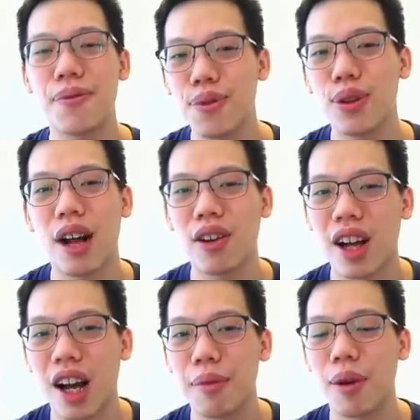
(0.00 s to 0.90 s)
full
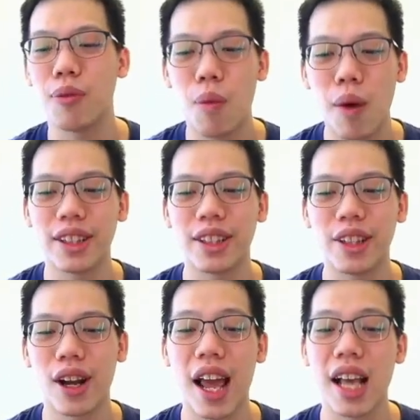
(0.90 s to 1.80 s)
outcome of what
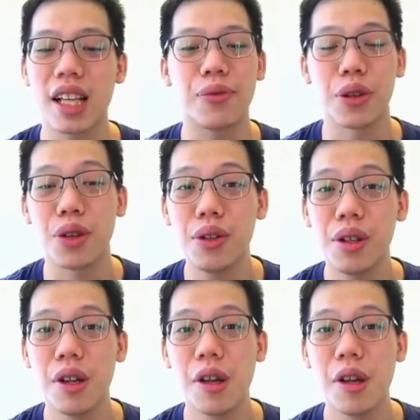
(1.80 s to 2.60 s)
God has for you